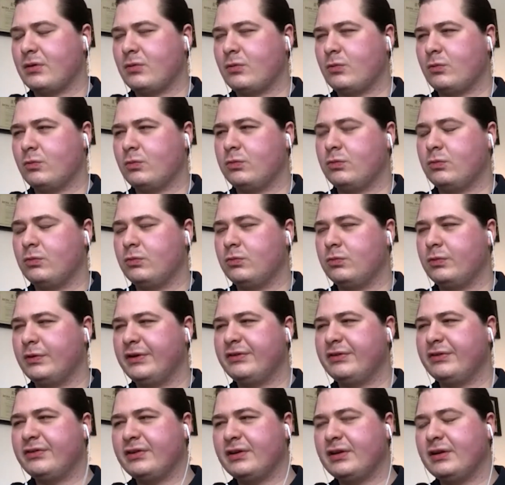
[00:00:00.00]
We
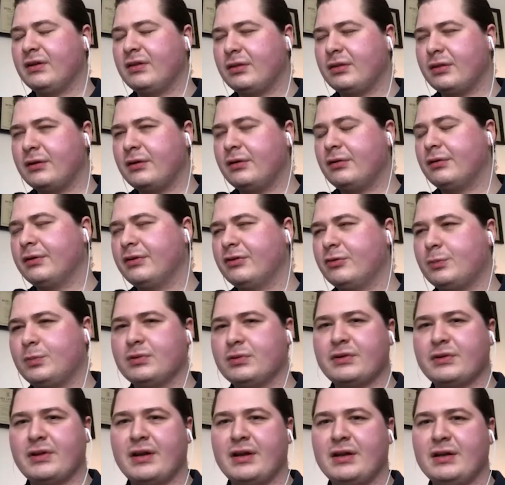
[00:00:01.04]
see theories
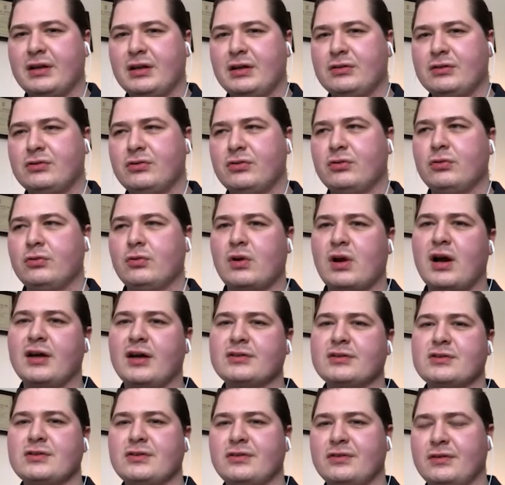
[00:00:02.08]
pertaining to
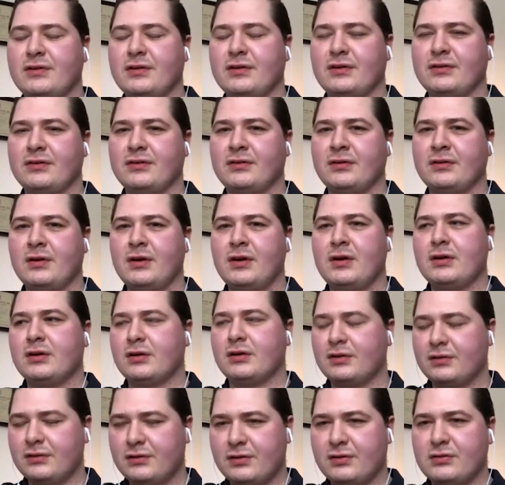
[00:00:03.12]
consciousness
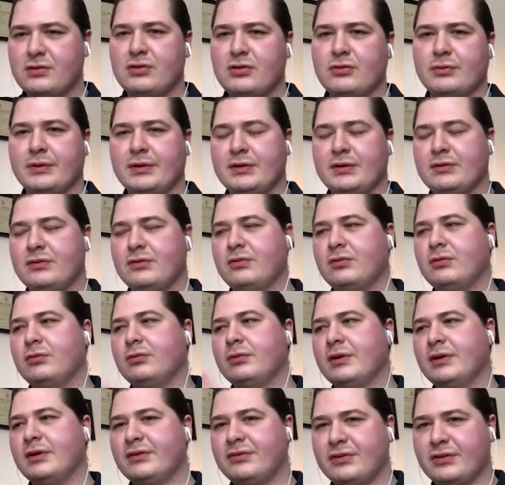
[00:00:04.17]
continuing to
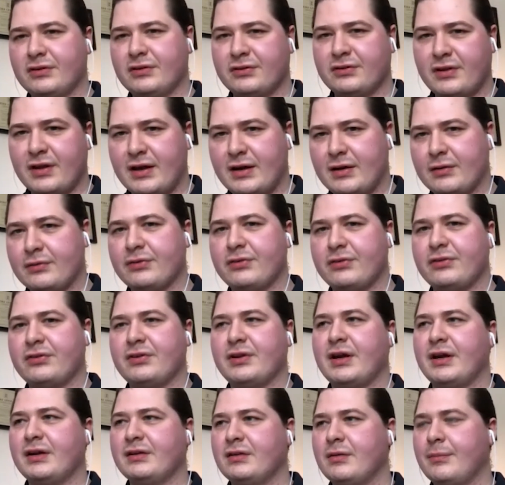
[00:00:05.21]
exist
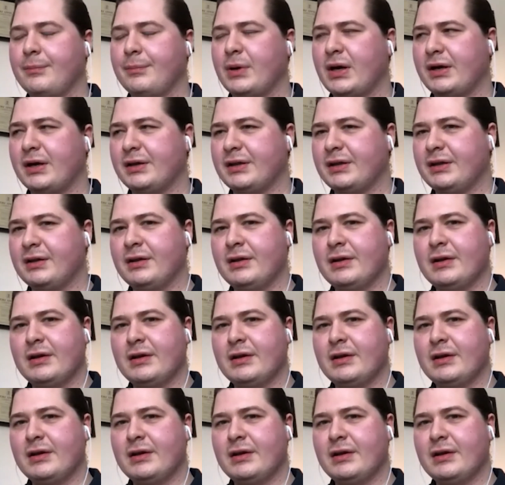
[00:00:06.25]
outside the body,